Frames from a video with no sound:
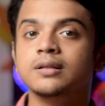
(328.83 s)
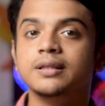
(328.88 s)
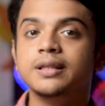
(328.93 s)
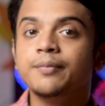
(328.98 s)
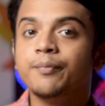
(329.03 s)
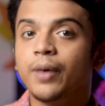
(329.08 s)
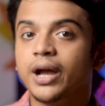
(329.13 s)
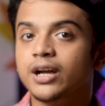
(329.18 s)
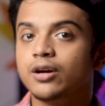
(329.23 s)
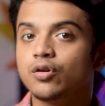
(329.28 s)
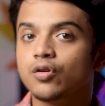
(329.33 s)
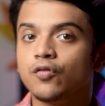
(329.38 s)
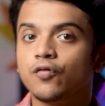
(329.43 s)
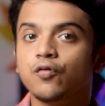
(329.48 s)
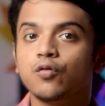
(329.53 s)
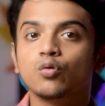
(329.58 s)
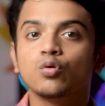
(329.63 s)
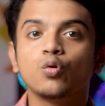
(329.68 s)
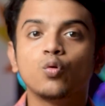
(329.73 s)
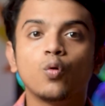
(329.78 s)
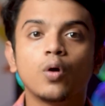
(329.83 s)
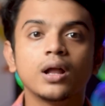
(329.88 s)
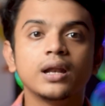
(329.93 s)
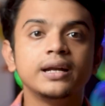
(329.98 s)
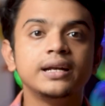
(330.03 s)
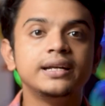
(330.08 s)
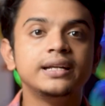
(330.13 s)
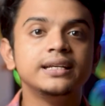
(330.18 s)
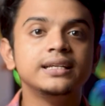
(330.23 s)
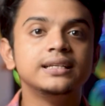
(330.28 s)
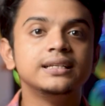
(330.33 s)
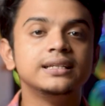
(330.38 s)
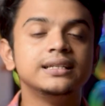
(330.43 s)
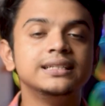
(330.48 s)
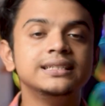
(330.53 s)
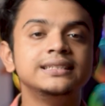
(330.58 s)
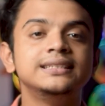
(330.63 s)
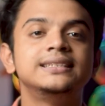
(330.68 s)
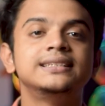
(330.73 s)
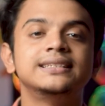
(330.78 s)
The microphone
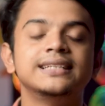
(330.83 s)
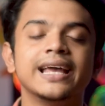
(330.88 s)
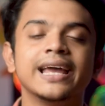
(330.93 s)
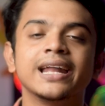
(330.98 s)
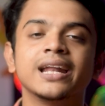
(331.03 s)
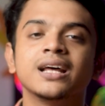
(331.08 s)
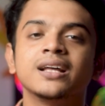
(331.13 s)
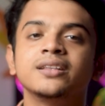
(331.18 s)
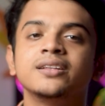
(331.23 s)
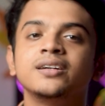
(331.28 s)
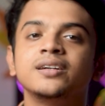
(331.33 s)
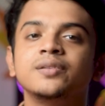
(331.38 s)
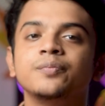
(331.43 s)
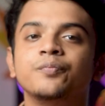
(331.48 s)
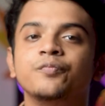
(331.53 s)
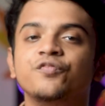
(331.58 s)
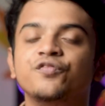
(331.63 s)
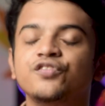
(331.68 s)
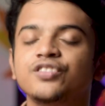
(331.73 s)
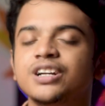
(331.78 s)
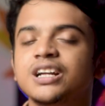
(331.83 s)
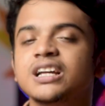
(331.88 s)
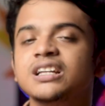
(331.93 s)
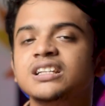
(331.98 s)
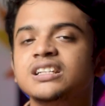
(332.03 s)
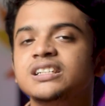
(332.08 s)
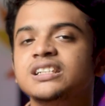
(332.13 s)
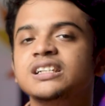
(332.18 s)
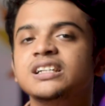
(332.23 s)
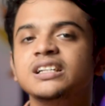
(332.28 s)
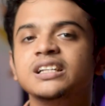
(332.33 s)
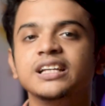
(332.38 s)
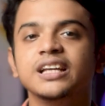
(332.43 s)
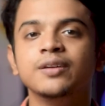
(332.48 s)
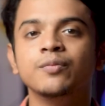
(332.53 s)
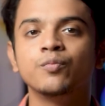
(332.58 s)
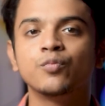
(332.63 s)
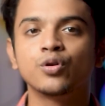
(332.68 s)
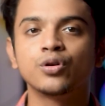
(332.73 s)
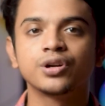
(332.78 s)
quality is another really
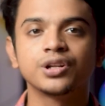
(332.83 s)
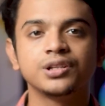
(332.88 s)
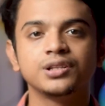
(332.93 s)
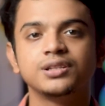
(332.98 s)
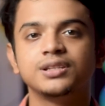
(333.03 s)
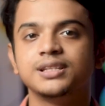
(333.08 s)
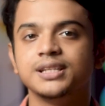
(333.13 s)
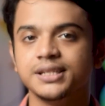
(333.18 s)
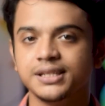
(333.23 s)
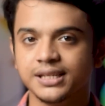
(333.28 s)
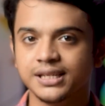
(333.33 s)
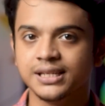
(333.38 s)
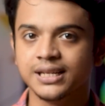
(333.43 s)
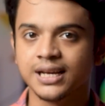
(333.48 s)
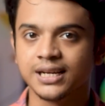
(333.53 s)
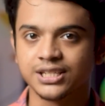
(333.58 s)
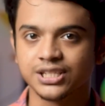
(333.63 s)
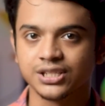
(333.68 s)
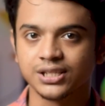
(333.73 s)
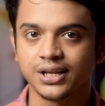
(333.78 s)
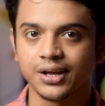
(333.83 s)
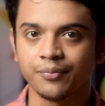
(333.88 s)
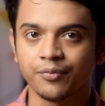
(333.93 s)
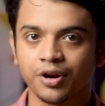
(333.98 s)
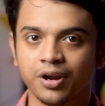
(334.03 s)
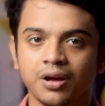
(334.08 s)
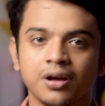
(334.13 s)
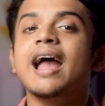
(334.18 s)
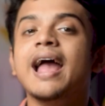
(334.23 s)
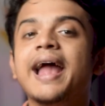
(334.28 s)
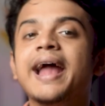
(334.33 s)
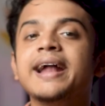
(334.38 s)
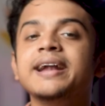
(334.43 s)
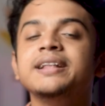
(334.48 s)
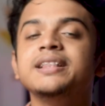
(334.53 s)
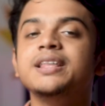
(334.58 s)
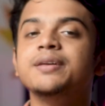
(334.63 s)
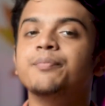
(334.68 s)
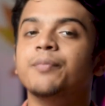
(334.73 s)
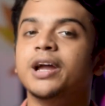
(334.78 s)
important thing in action camera,
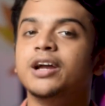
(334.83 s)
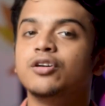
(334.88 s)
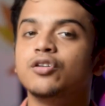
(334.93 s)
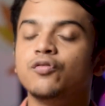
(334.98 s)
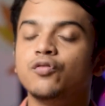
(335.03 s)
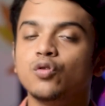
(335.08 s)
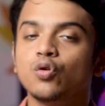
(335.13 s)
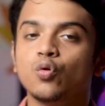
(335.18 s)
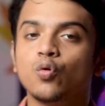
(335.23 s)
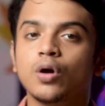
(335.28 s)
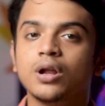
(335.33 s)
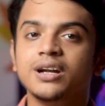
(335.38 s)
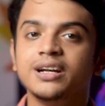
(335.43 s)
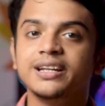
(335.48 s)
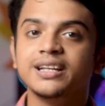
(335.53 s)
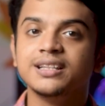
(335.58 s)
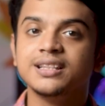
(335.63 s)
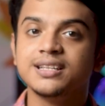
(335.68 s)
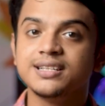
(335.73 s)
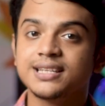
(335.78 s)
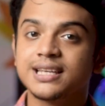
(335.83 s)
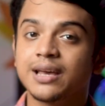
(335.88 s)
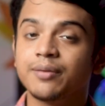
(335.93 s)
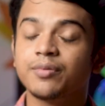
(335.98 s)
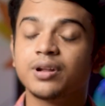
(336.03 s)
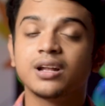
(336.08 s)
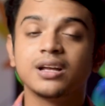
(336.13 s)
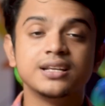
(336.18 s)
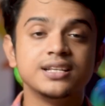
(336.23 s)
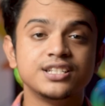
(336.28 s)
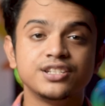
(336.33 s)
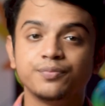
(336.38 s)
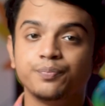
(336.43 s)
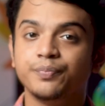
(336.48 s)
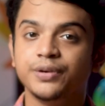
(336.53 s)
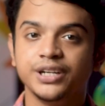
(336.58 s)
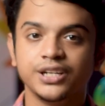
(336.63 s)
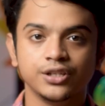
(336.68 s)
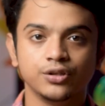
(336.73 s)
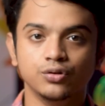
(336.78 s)
and the microphone quality in this camera is
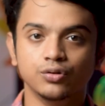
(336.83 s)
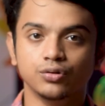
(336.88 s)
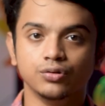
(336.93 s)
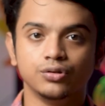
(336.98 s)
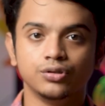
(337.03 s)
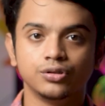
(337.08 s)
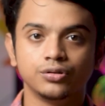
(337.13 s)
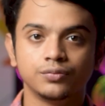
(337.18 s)
pretty good.